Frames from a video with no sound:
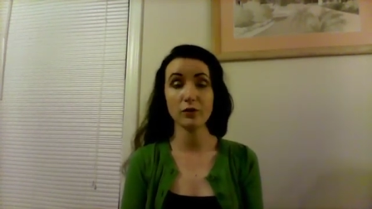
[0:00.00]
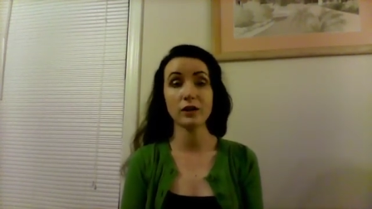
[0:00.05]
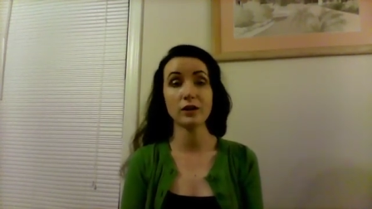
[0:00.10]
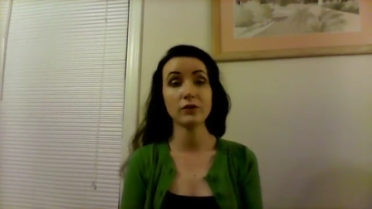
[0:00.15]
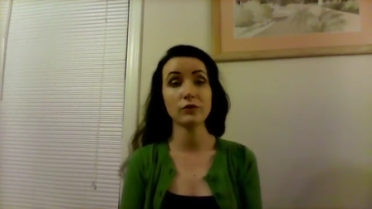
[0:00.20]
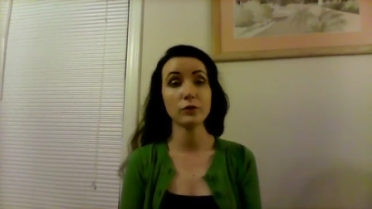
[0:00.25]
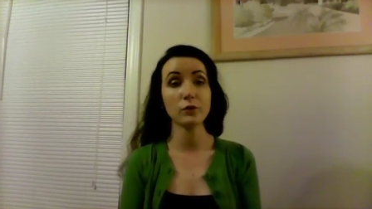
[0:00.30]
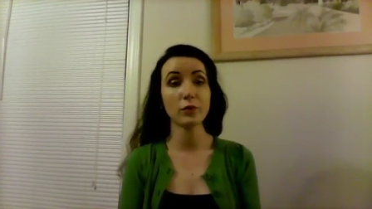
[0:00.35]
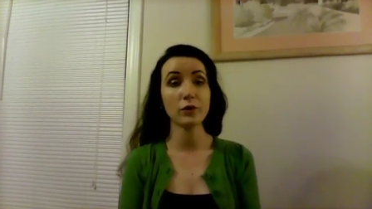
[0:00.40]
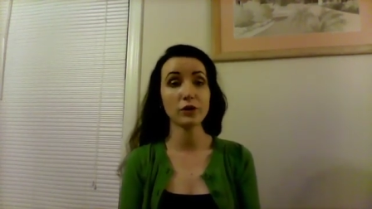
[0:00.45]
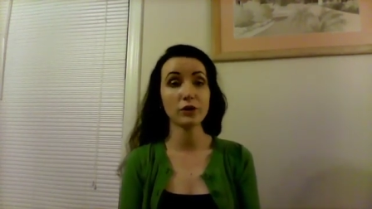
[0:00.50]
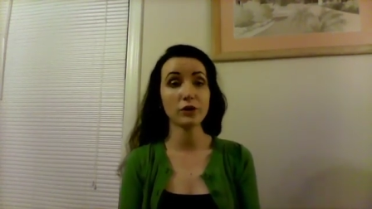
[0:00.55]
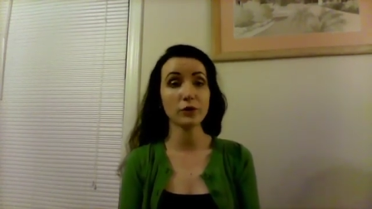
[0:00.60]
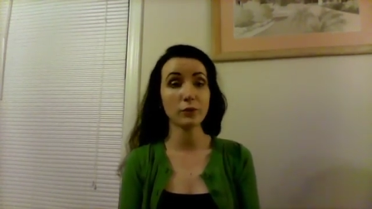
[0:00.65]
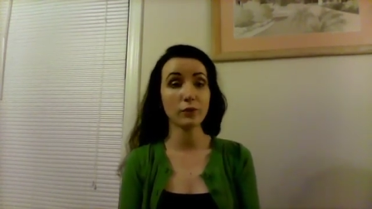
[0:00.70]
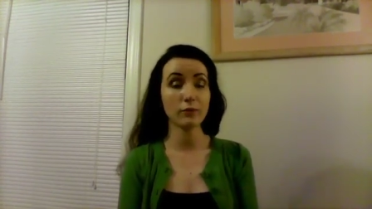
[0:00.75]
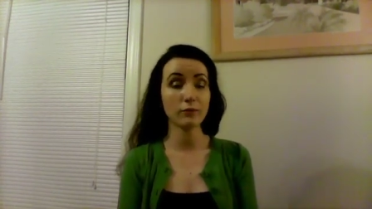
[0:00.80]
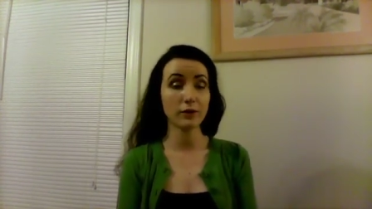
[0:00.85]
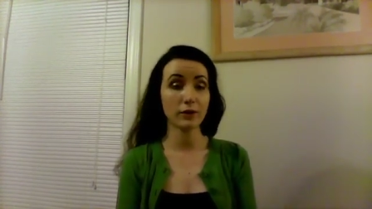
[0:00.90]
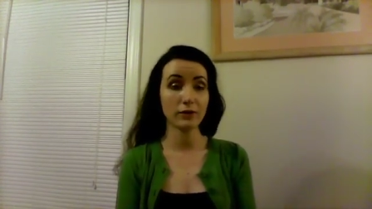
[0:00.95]
And if you want to know
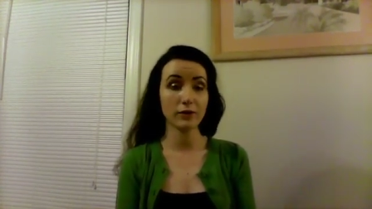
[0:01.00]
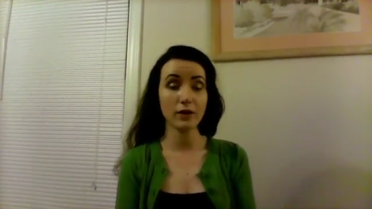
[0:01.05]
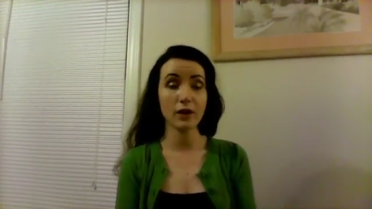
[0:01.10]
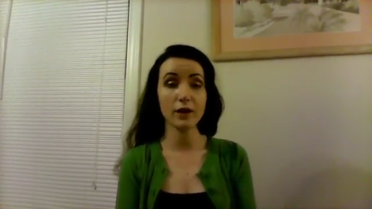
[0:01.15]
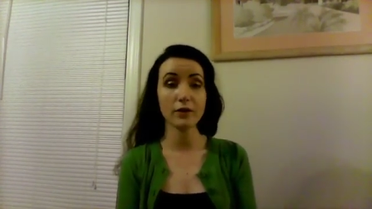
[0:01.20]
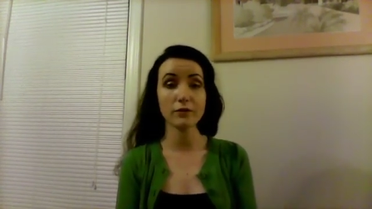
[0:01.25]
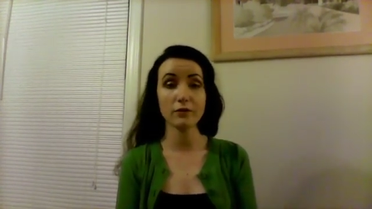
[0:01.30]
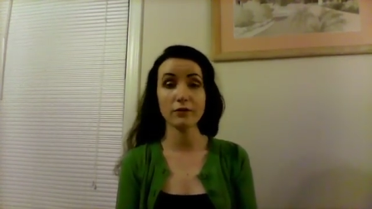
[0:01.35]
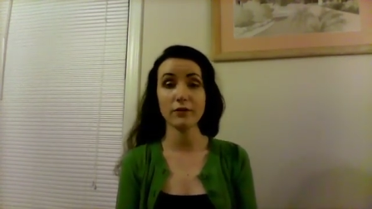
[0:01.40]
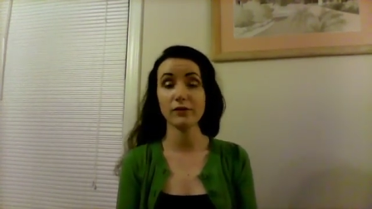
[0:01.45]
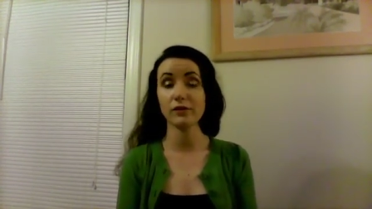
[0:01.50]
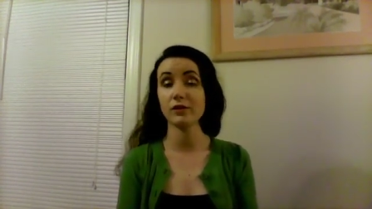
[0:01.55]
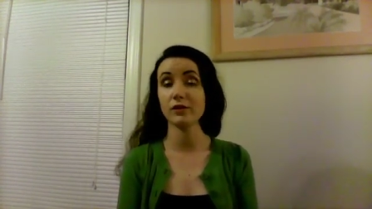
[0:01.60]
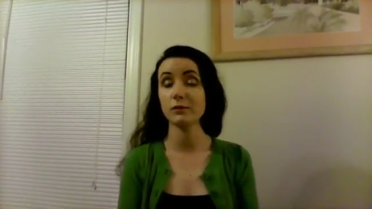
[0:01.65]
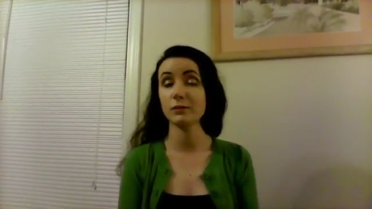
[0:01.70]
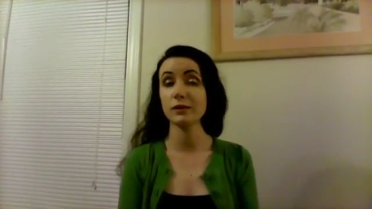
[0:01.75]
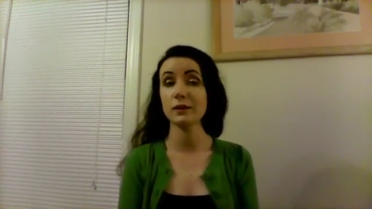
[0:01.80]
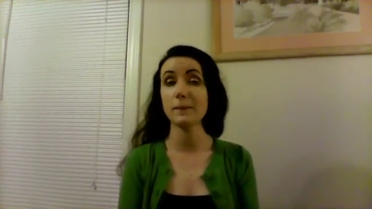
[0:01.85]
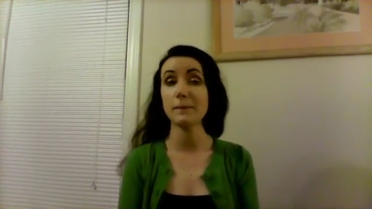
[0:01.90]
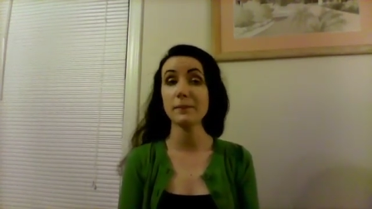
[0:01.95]
one way or the other, that's going
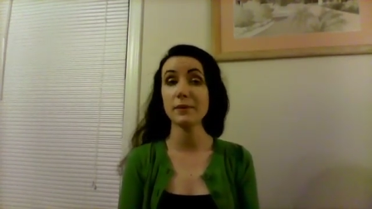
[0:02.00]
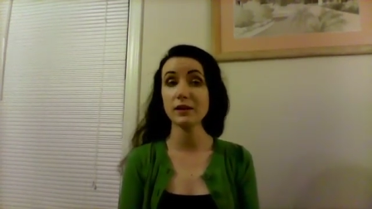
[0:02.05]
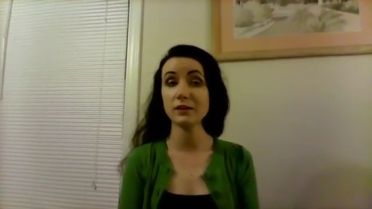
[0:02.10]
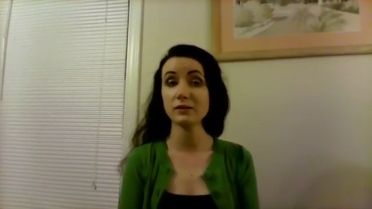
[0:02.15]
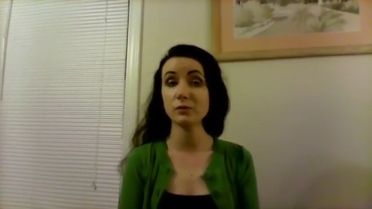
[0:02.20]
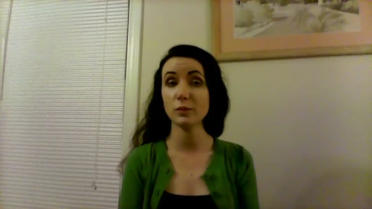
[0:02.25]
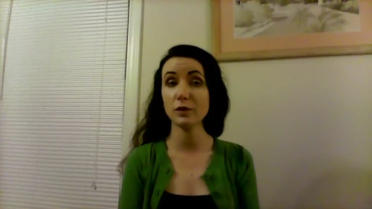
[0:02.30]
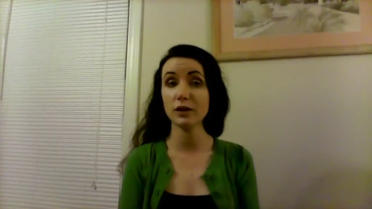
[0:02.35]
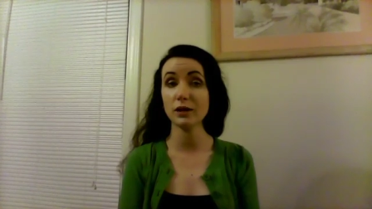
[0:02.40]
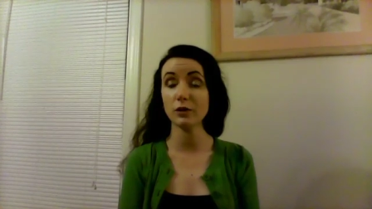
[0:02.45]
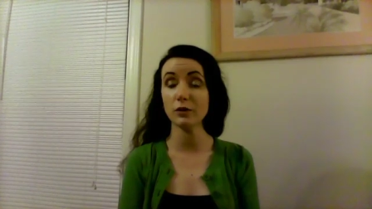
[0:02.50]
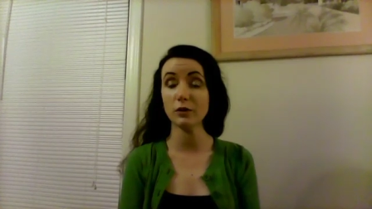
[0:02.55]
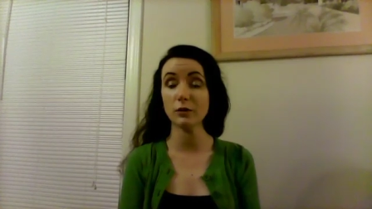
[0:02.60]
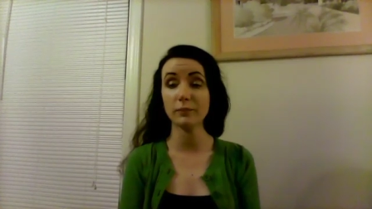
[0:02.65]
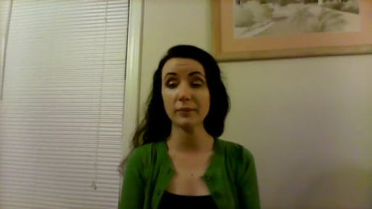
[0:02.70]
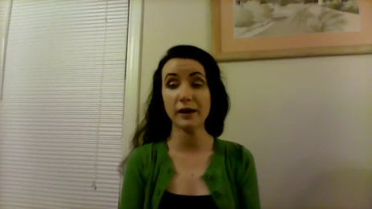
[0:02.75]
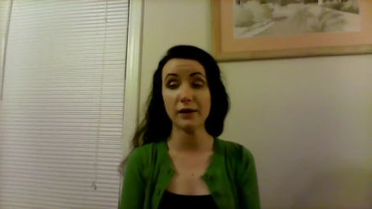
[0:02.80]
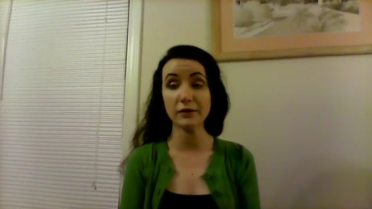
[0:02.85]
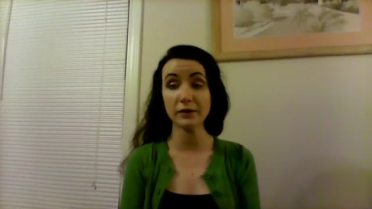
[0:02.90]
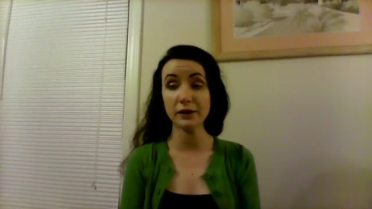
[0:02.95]
to be the best way to go
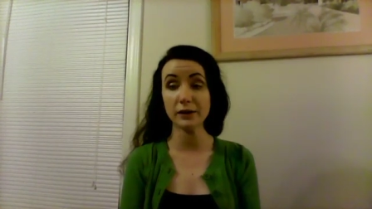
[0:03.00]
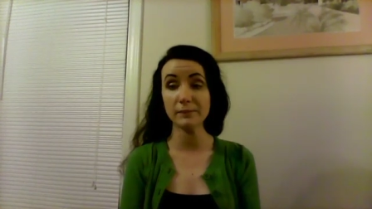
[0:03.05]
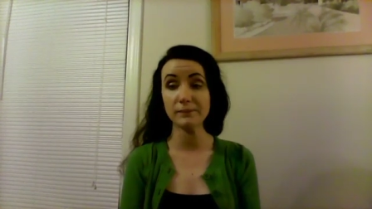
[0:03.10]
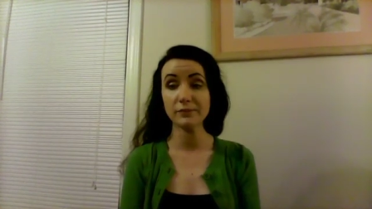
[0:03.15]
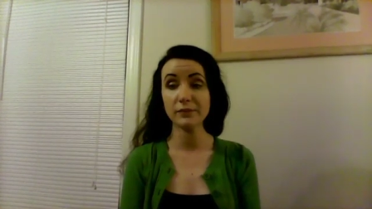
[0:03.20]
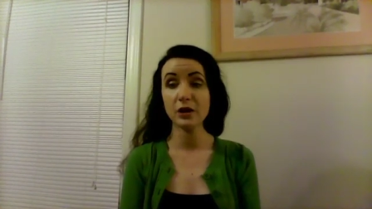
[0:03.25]
about it.